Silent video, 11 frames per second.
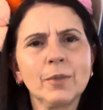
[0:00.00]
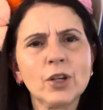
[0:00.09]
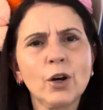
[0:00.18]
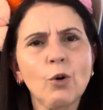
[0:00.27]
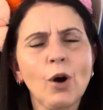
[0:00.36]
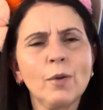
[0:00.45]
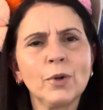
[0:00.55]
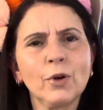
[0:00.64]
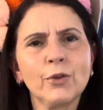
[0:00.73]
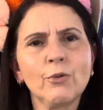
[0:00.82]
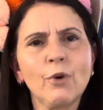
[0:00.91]
Don't quote me
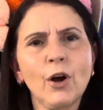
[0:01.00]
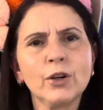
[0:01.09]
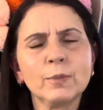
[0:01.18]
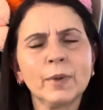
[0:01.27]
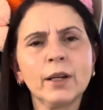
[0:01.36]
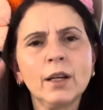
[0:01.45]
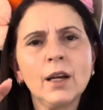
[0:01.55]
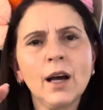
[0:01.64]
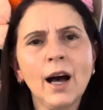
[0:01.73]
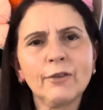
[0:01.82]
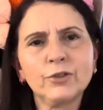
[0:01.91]
on the rows, but
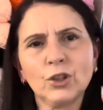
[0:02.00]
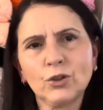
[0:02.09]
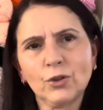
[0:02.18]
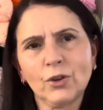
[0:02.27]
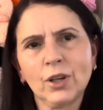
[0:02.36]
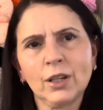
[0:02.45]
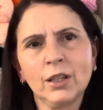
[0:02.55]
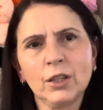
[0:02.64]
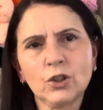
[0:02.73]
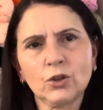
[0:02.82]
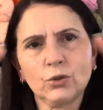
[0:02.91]
after you do the
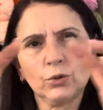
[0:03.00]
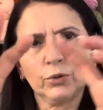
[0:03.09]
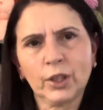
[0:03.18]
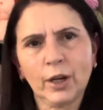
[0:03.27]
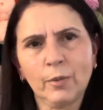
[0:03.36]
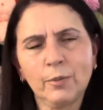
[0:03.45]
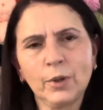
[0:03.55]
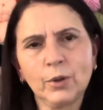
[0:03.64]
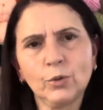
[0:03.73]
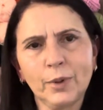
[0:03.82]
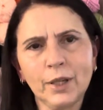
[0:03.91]
initial
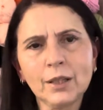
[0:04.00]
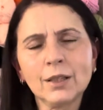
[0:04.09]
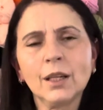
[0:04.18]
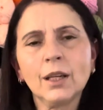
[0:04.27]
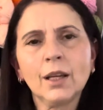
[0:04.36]
middle bit,